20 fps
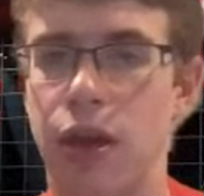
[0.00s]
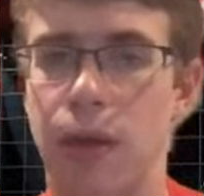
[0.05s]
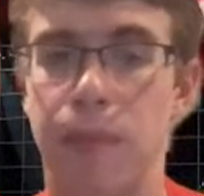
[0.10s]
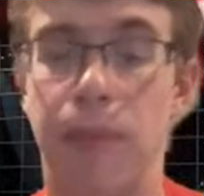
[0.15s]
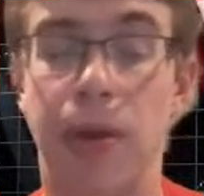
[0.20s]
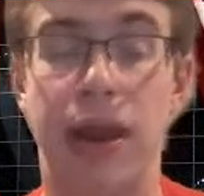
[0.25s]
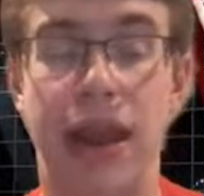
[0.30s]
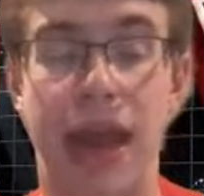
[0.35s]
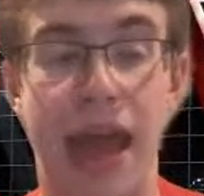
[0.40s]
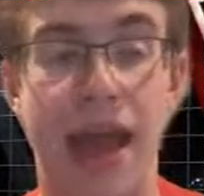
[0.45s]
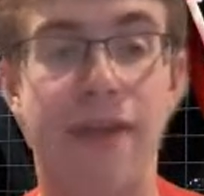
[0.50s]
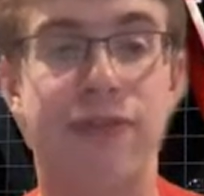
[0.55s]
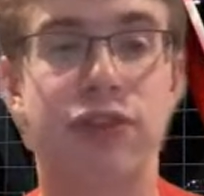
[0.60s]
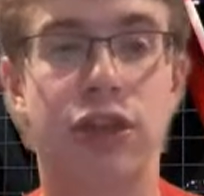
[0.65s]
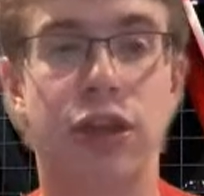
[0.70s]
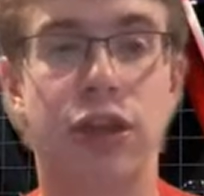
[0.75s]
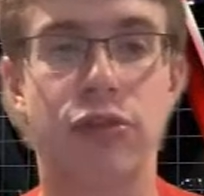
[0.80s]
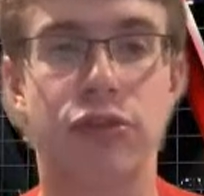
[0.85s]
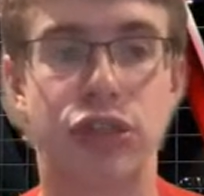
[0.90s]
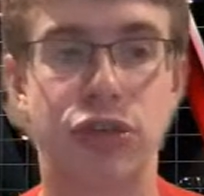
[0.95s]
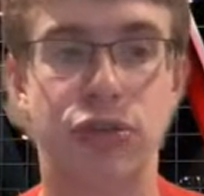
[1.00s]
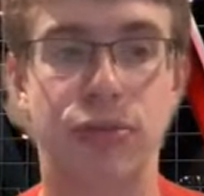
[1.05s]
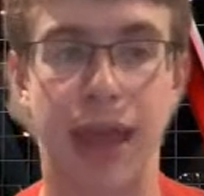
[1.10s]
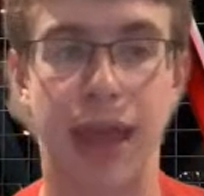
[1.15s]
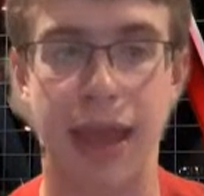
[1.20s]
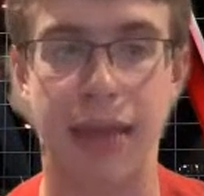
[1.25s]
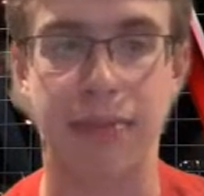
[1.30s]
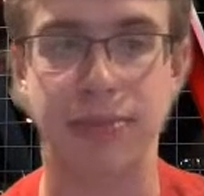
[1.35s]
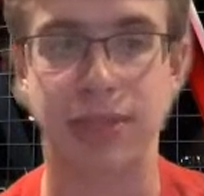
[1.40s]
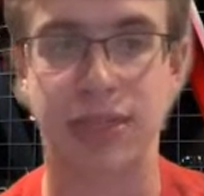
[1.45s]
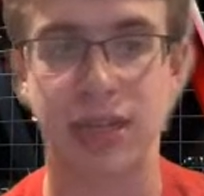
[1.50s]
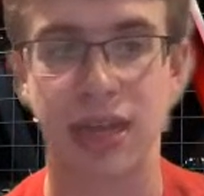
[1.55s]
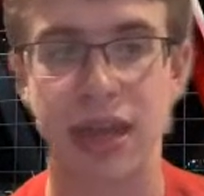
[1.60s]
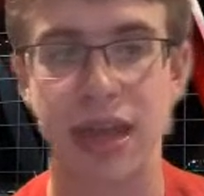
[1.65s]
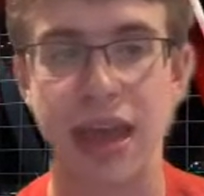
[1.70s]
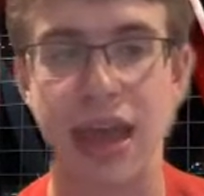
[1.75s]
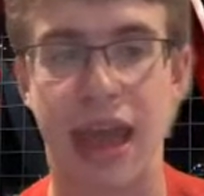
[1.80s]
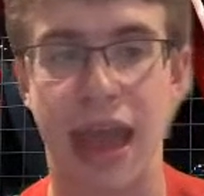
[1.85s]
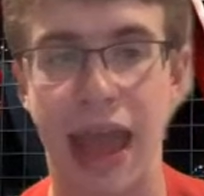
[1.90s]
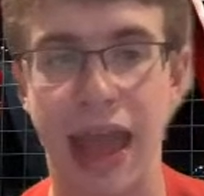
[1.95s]
But after those 2 games,
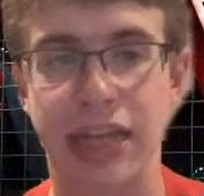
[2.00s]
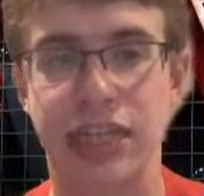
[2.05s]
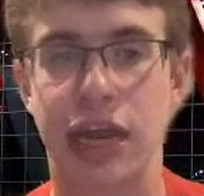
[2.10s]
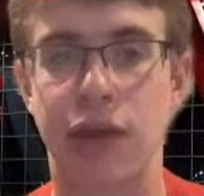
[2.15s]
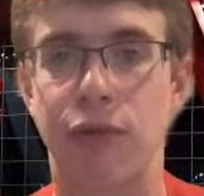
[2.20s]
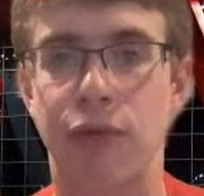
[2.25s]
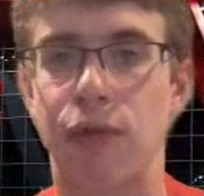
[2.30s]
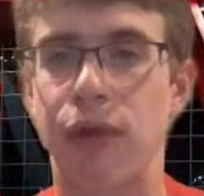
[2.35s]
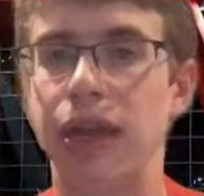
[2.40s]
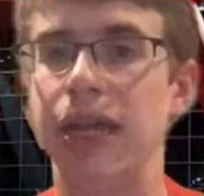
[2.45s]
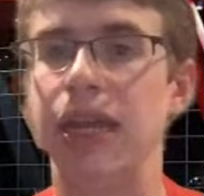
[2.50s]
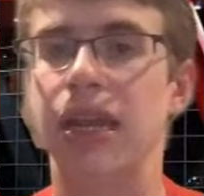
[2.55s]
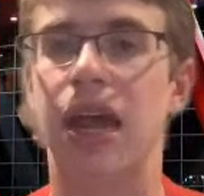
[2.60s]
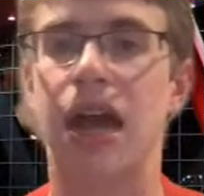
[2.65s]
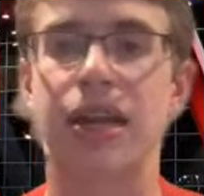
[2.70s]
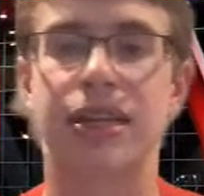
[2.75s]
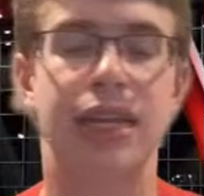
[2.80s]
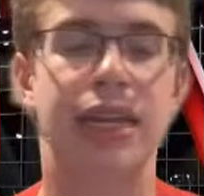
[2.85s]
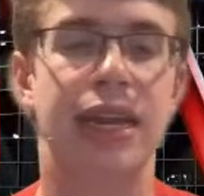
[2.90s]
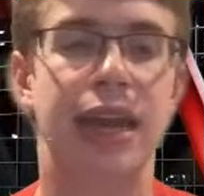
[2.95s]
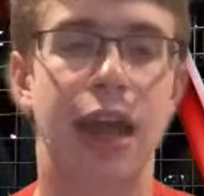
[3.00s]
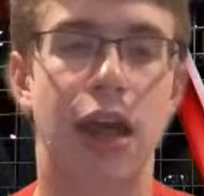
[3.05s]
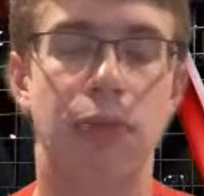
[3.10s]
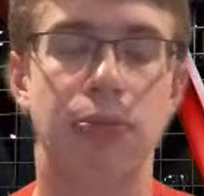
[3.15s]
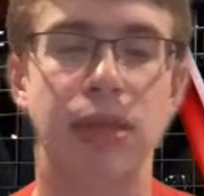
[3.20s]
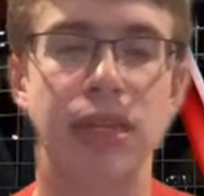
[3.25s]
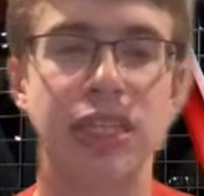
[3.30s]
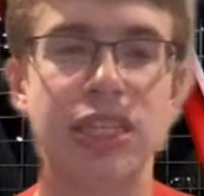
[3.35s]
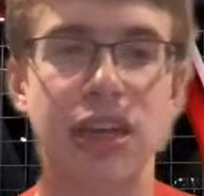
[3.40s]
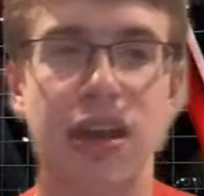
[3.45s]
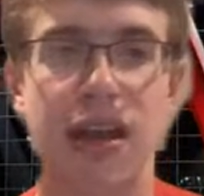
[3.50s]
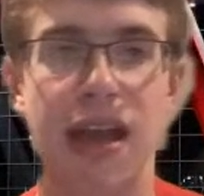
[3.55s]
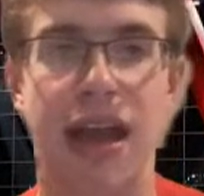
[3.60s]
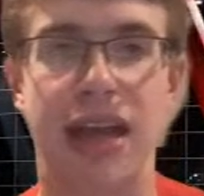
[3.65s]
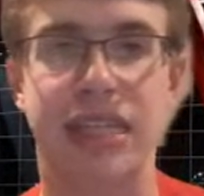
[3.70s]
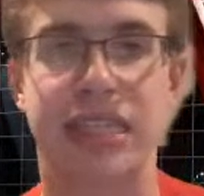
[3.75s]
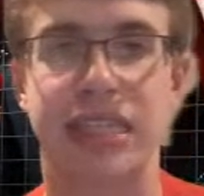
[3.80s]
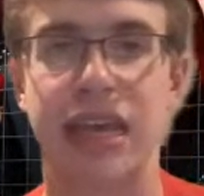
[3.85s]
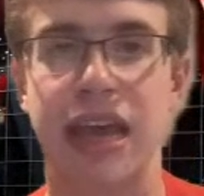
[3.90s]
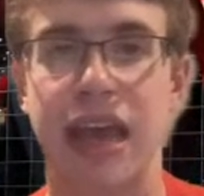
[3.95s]
AJ really locked in and helped these young
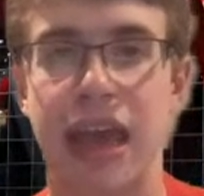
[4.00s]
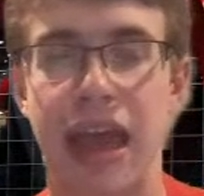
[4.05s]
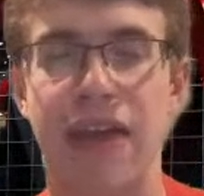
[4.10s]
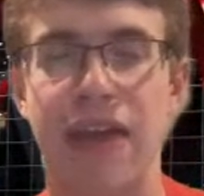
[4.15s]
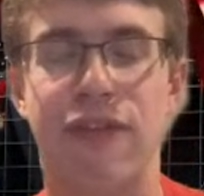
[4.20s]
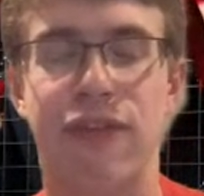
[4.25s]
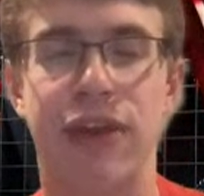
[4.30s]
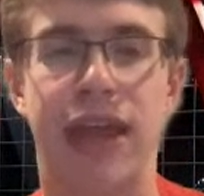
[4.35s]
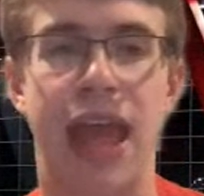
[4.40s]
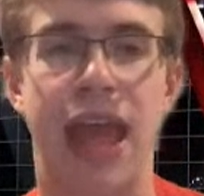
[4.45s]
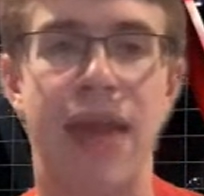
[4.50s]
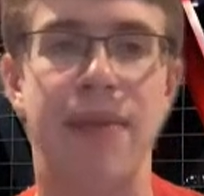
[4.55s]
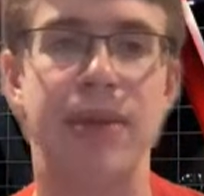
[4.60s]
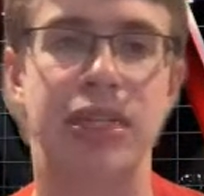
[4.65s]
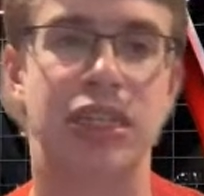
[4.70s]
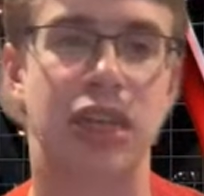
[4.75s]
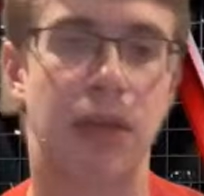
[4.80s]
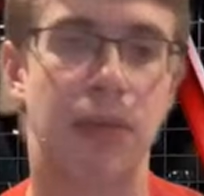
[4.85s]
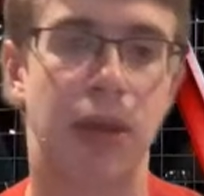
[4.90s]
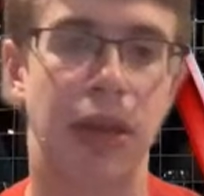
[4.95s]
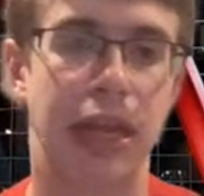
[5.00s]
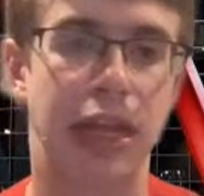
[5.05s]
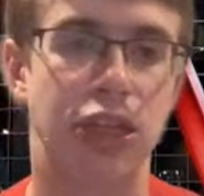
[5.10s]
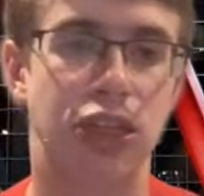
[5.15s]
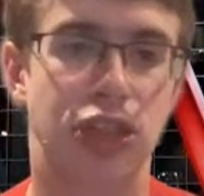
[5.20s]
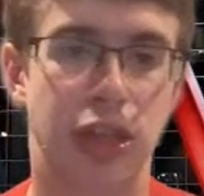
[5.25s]
guys every game at Summer League.